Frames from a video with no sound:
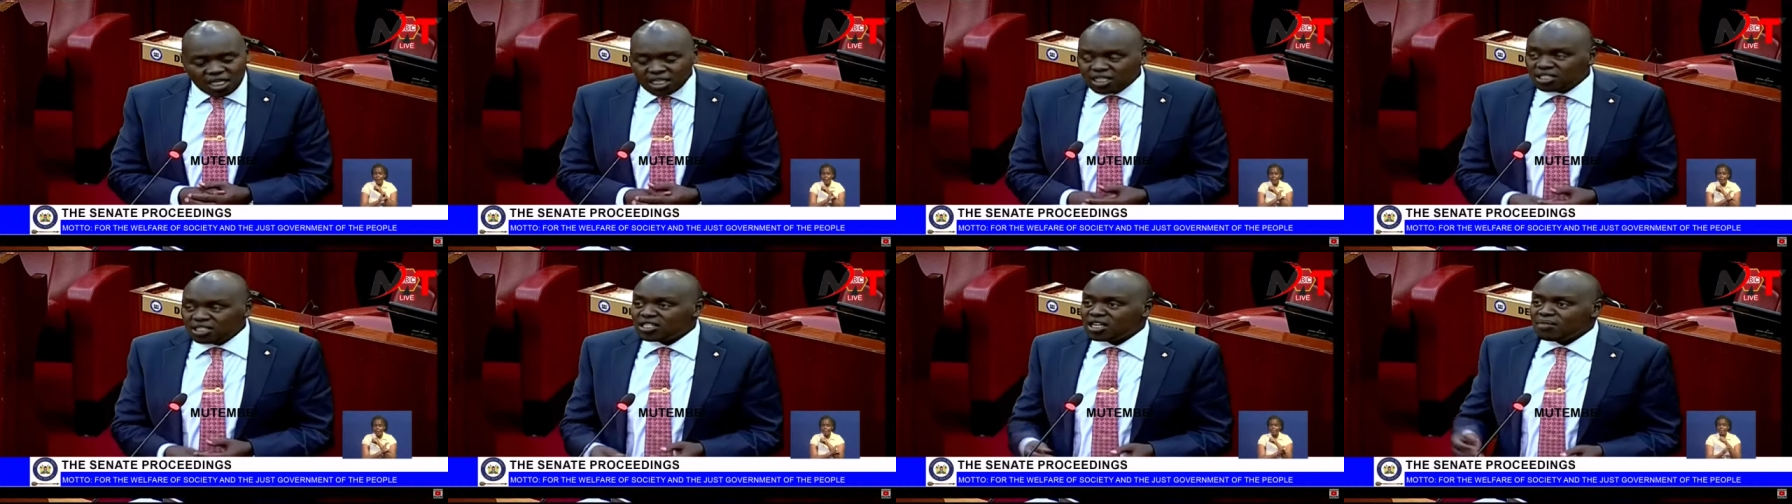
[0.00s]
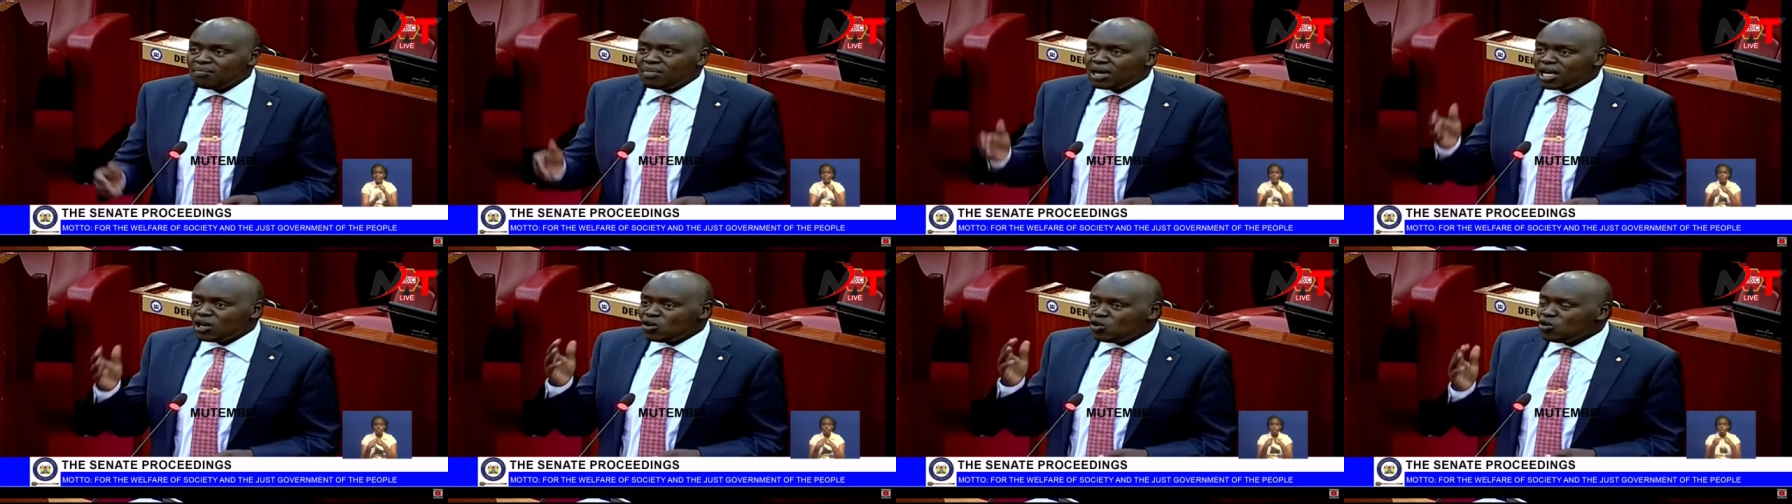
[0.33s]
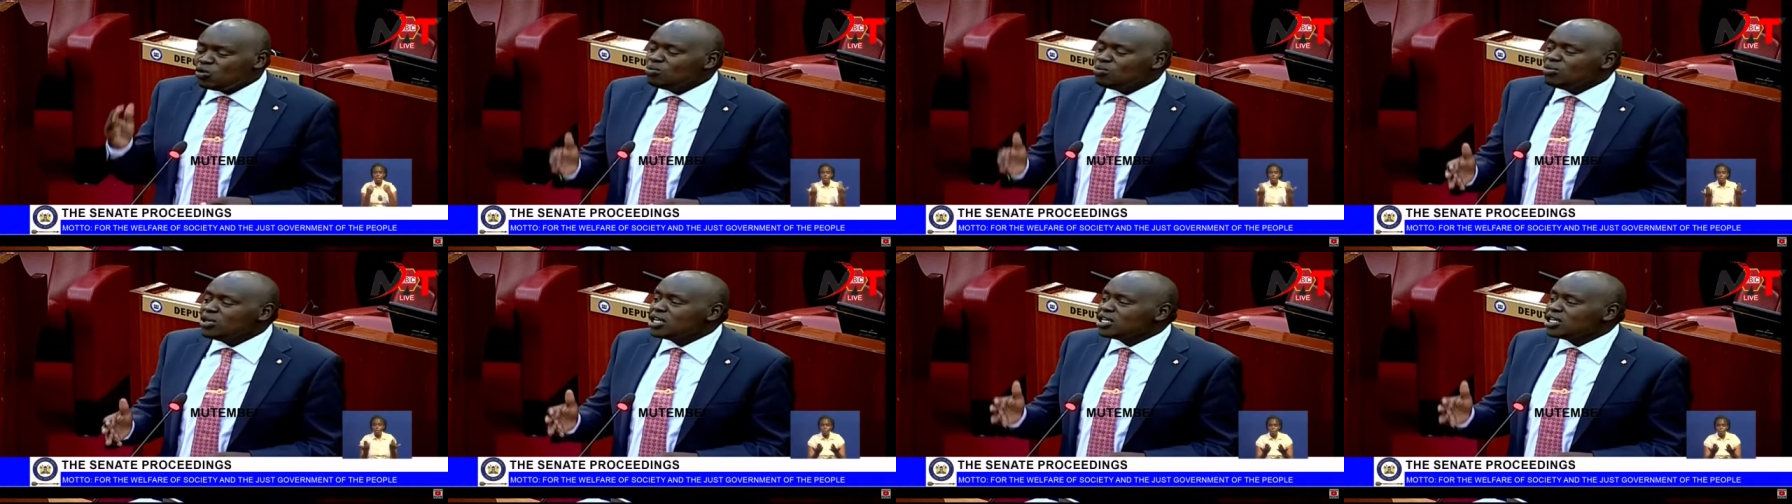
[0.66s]
is the
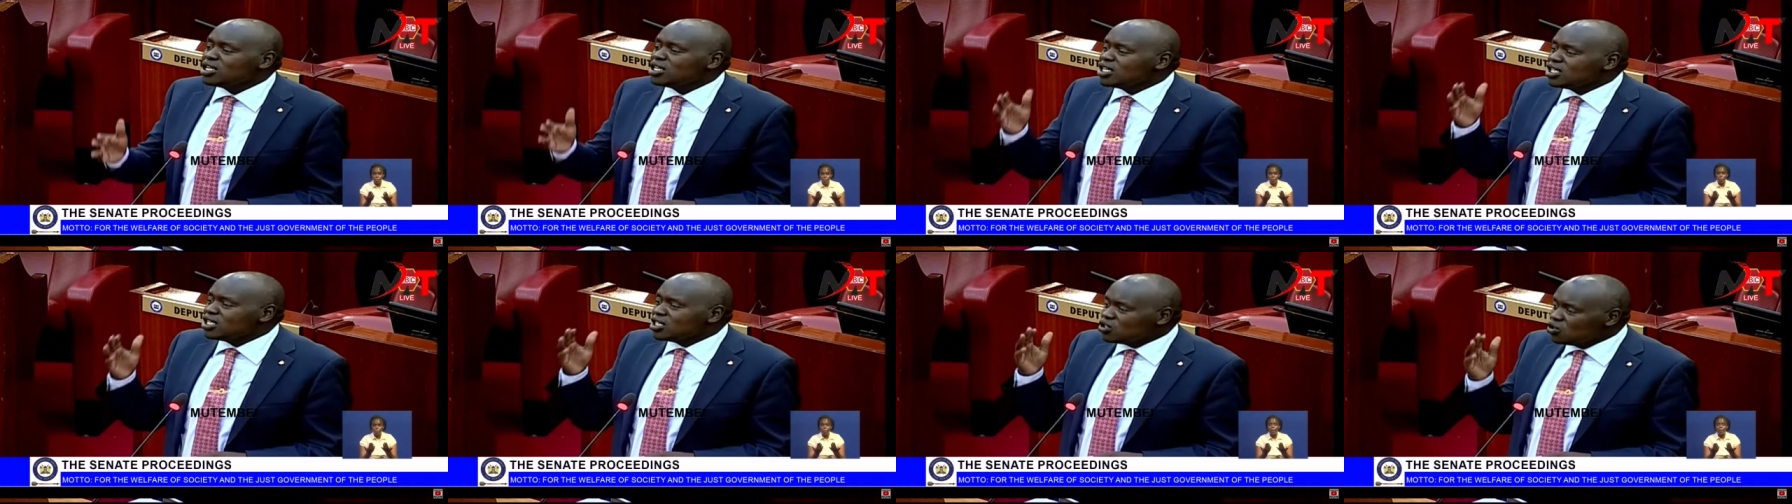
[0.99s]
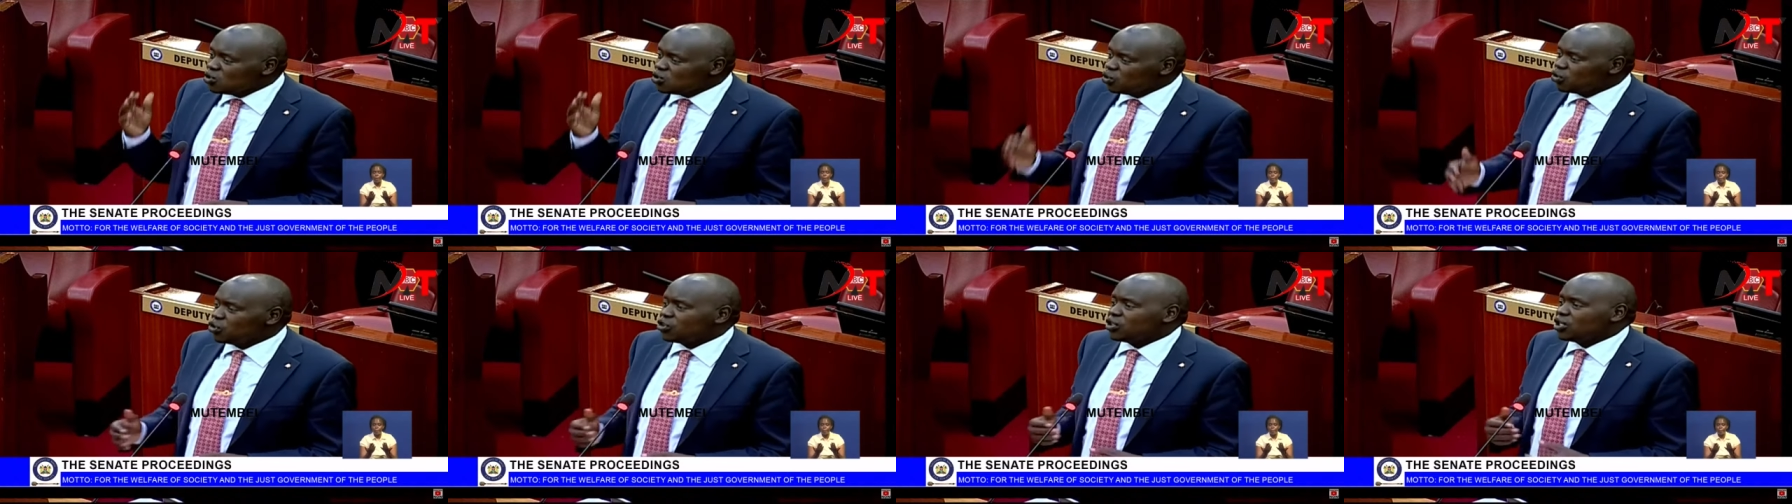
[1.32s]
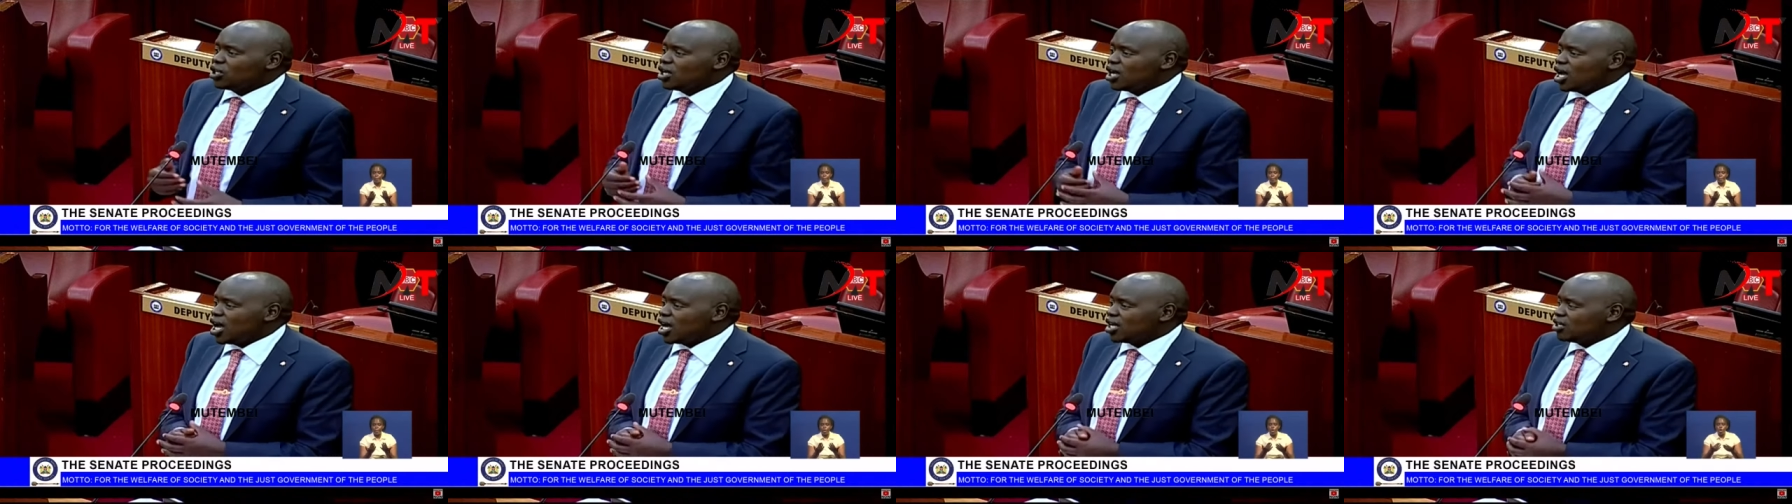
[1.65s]
ballooning
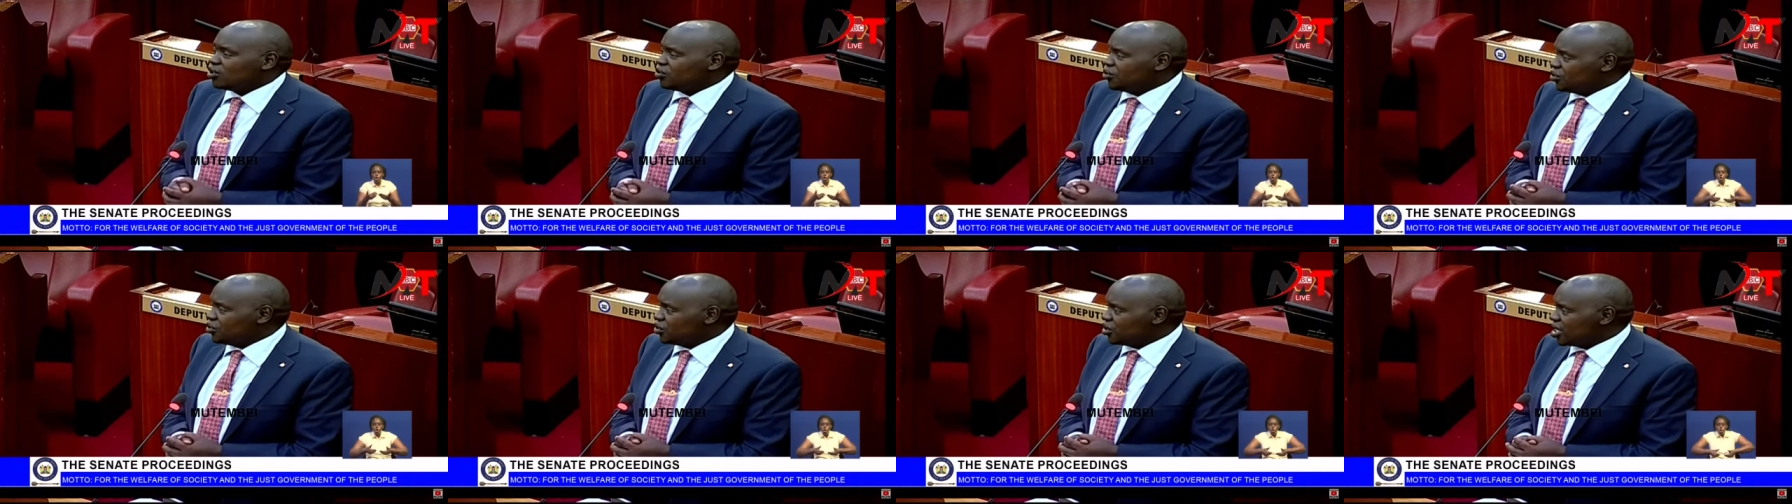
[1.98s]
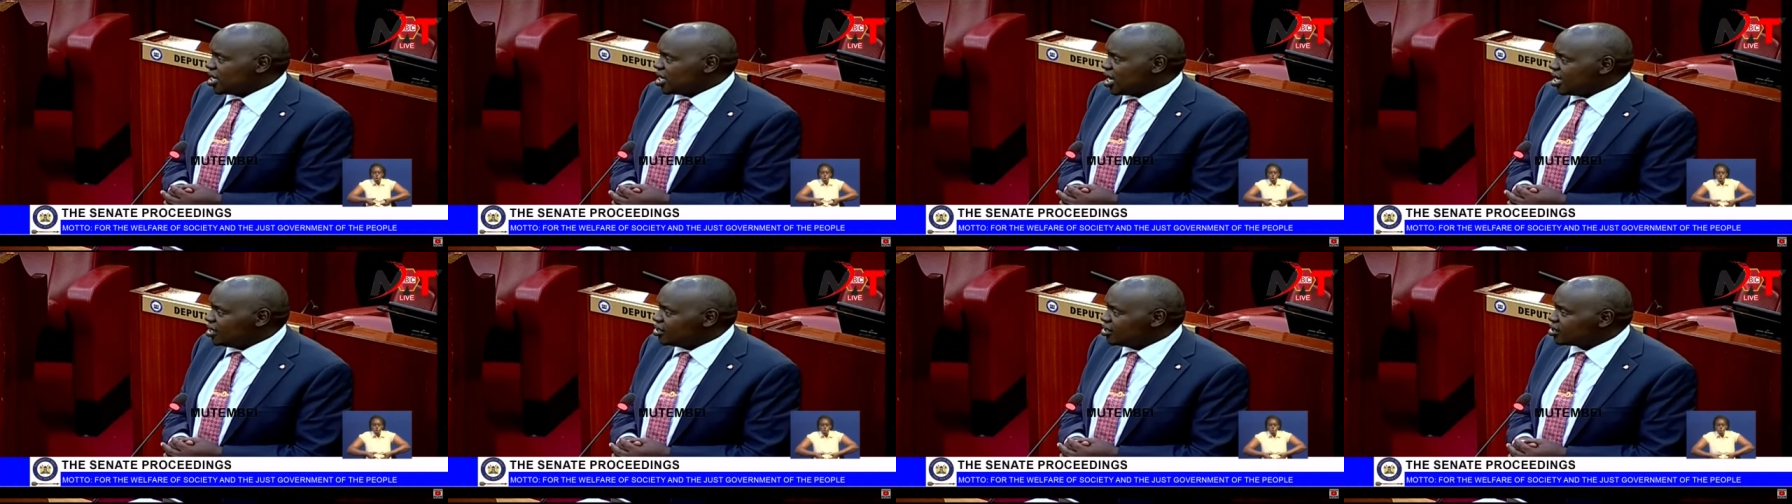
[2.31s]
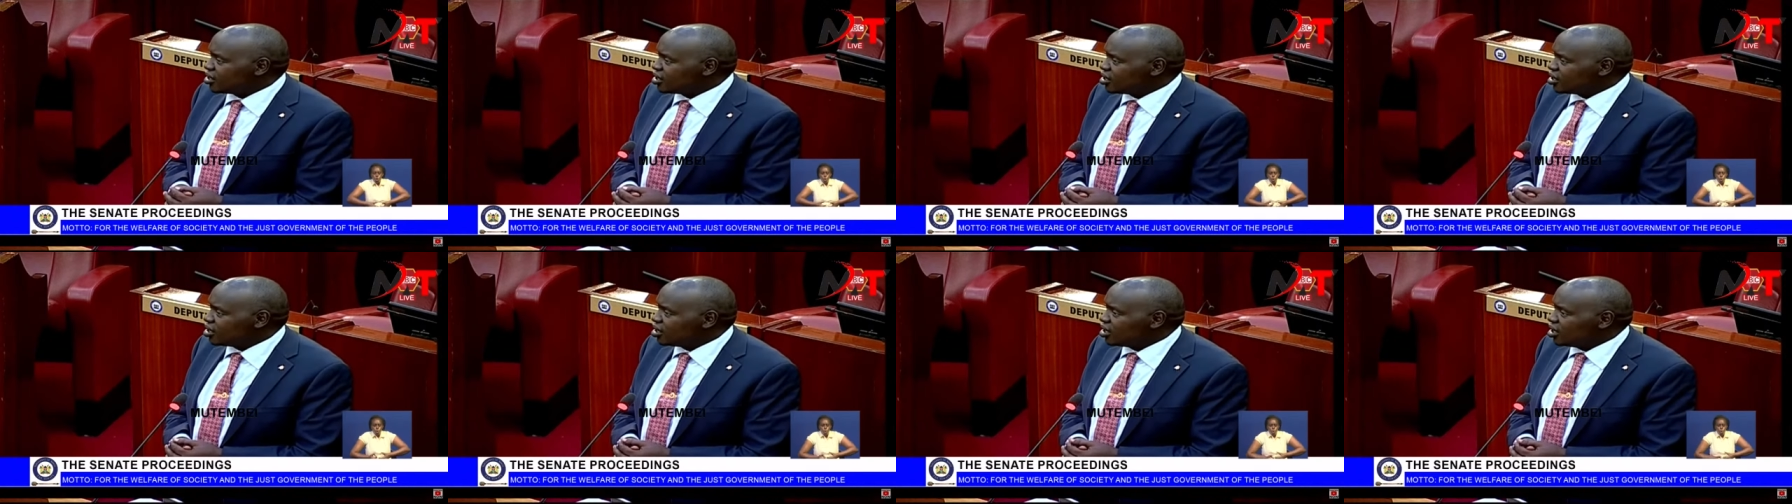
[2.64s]
youth across the
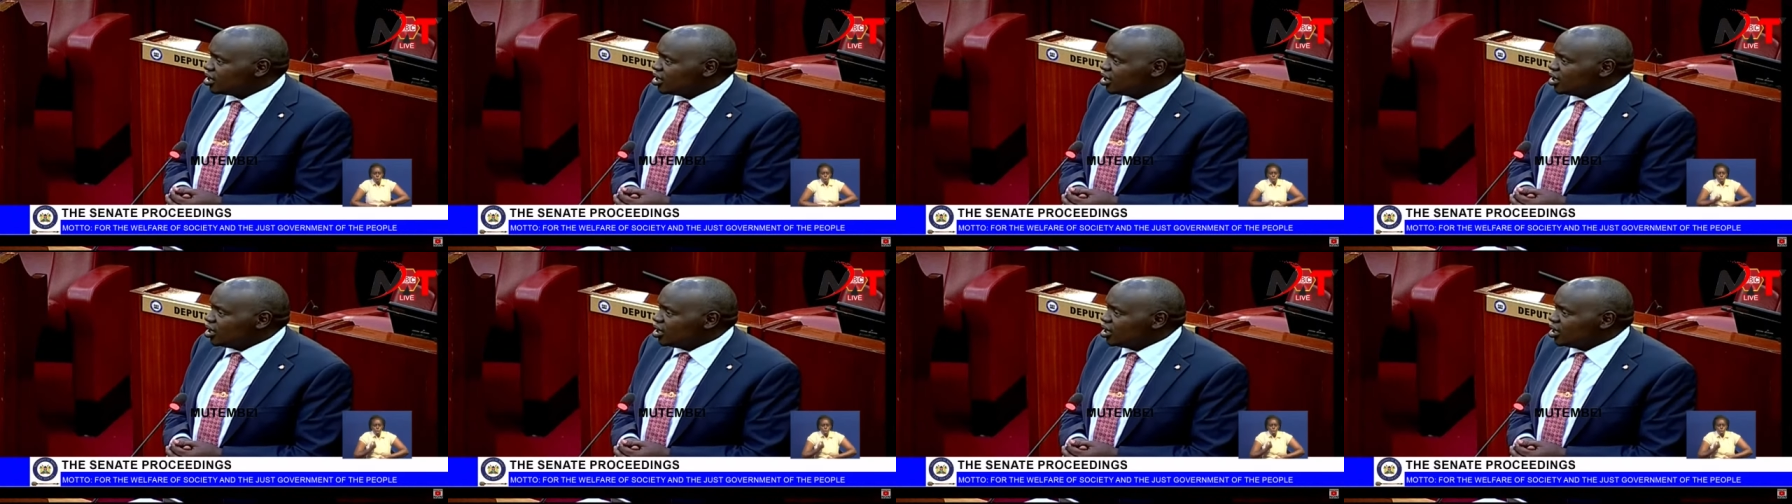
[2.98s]
country.